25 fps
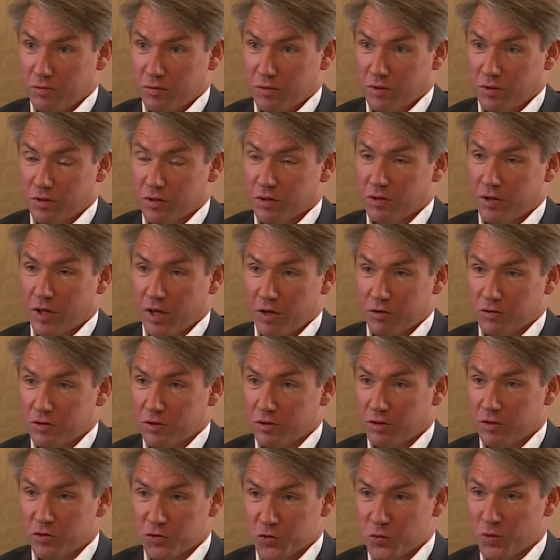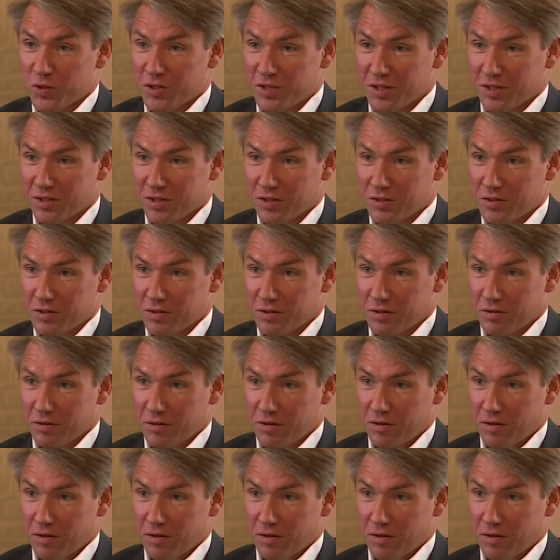learn how to lose with dignity.